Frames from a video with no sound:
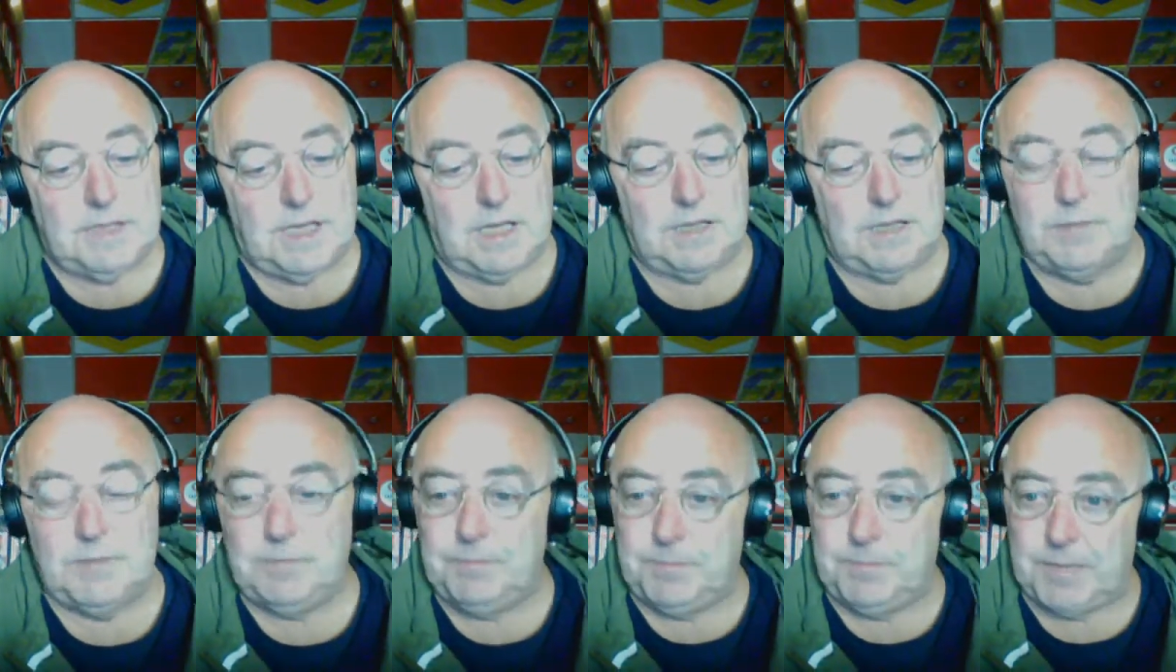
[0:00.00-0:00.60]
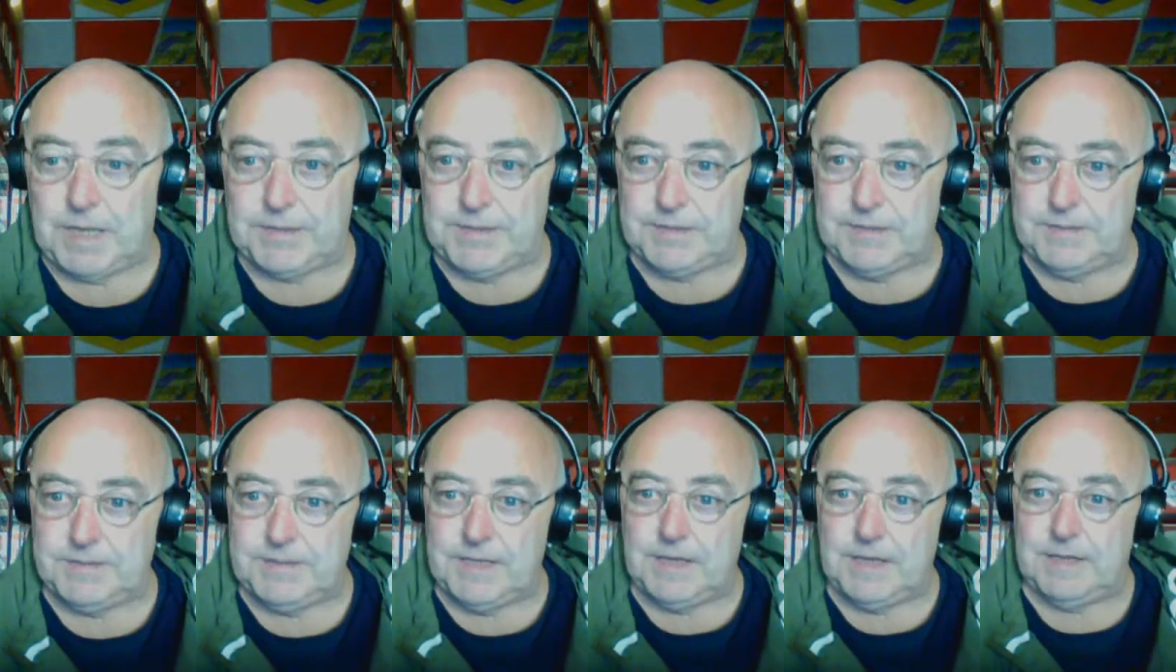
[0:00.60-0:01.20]
and better
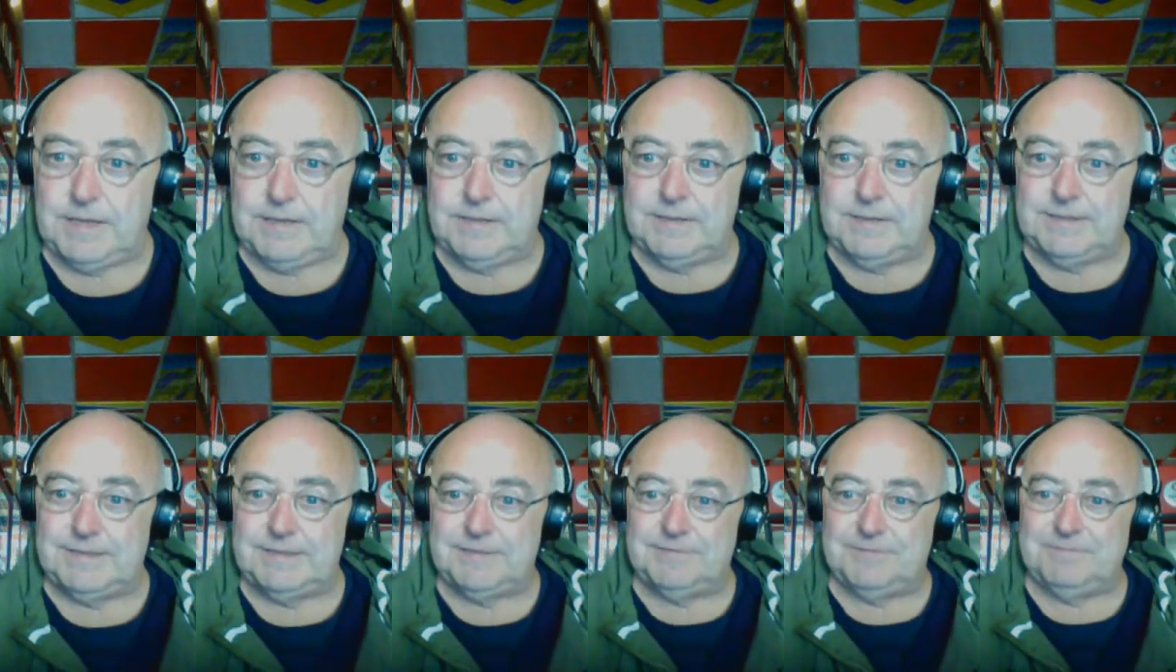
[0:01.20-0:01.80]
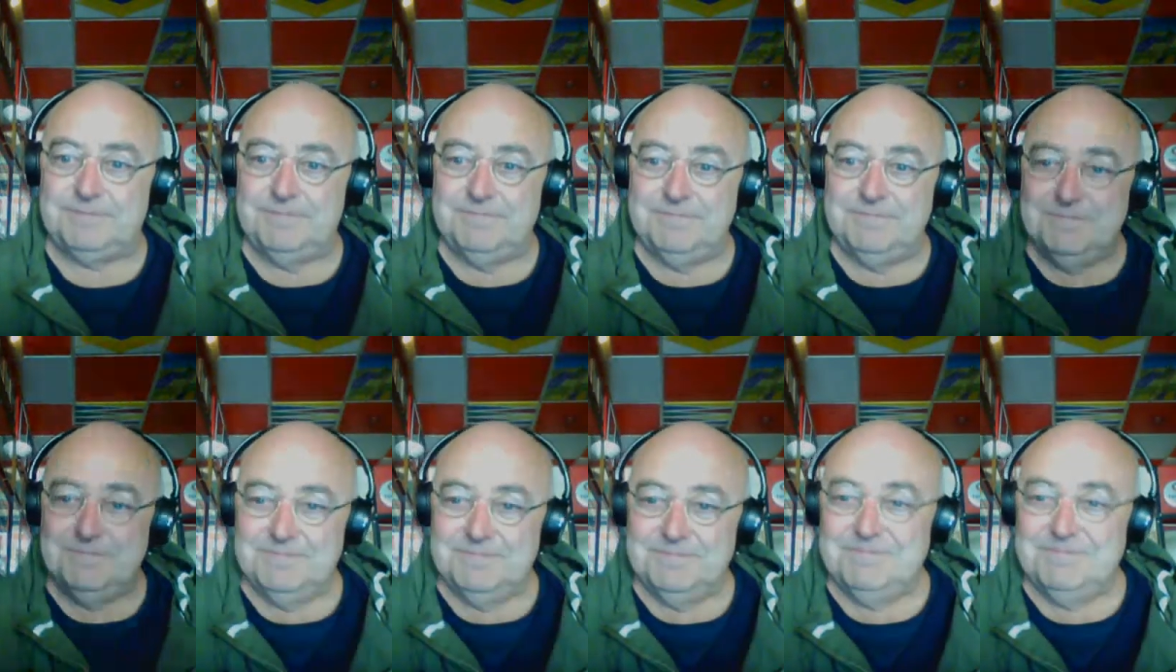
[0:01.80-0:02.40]
days
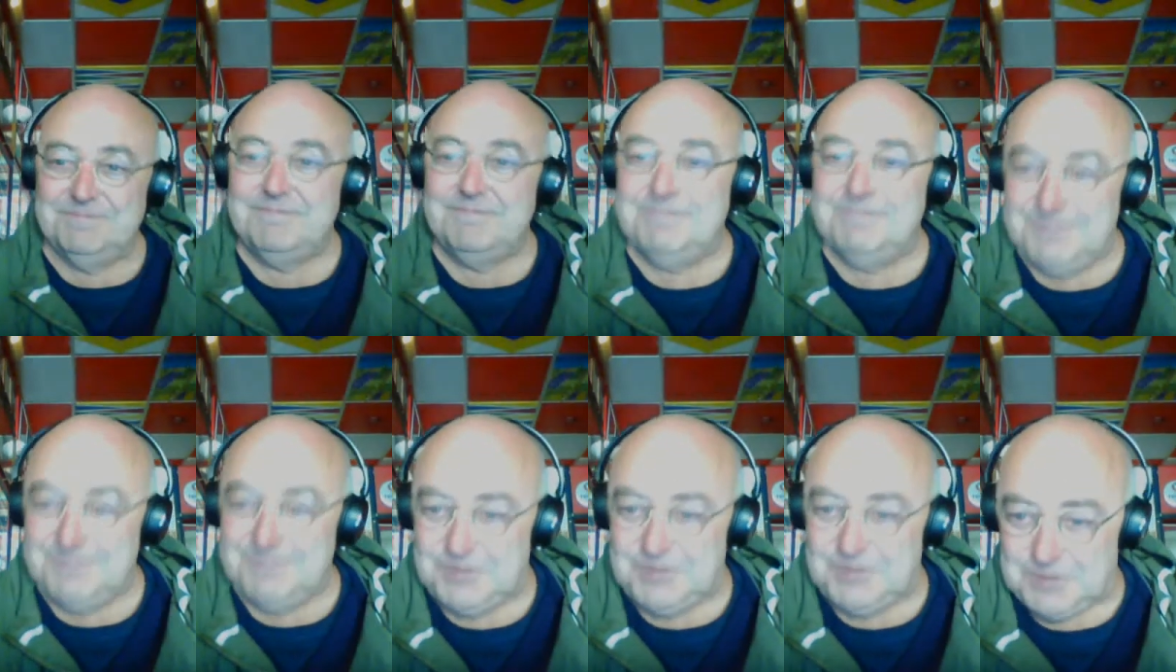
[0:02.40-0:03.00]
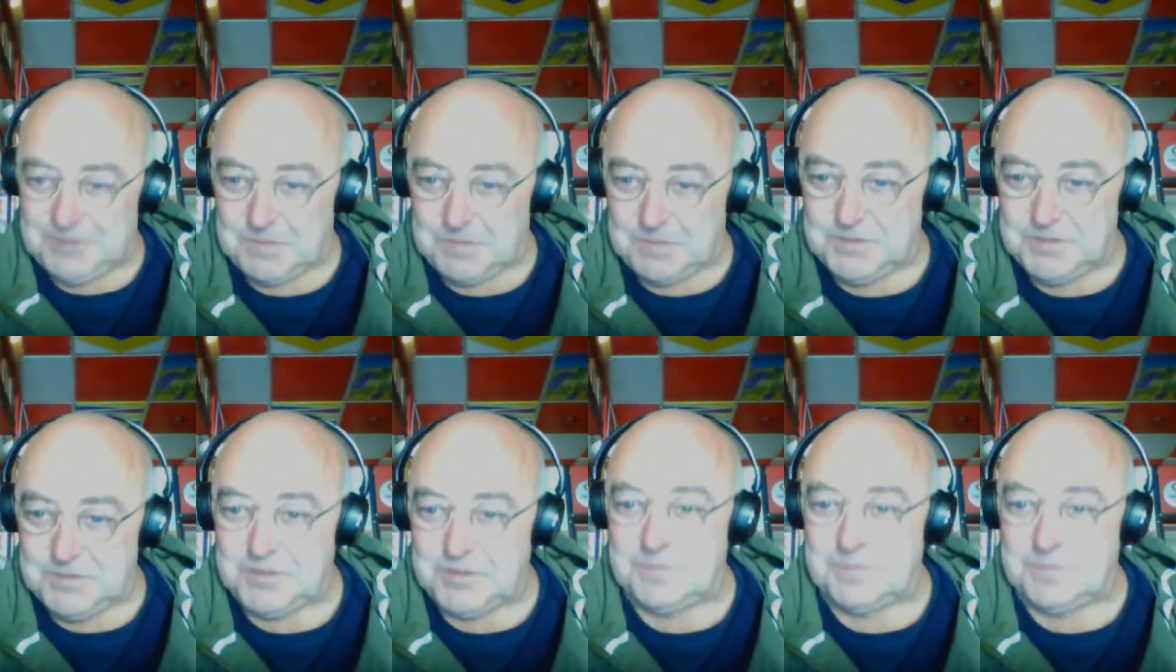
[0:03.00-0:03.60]
shall we,
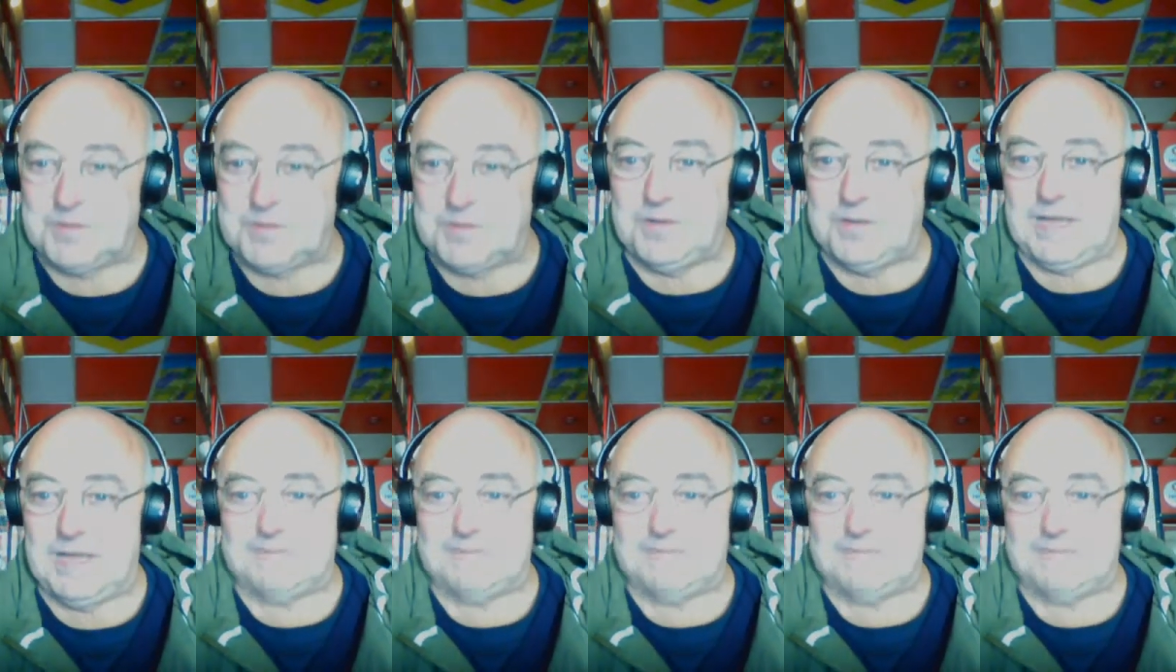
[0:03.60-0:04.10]
John McGuire?